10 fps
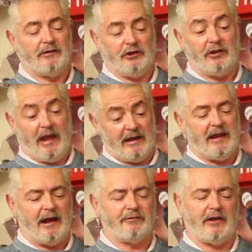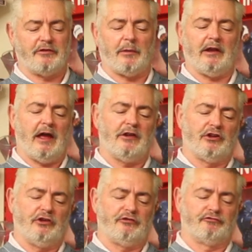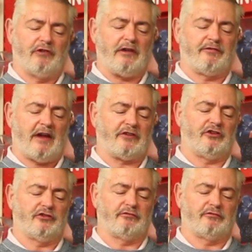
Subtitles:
can get the yellow face, but the red flashes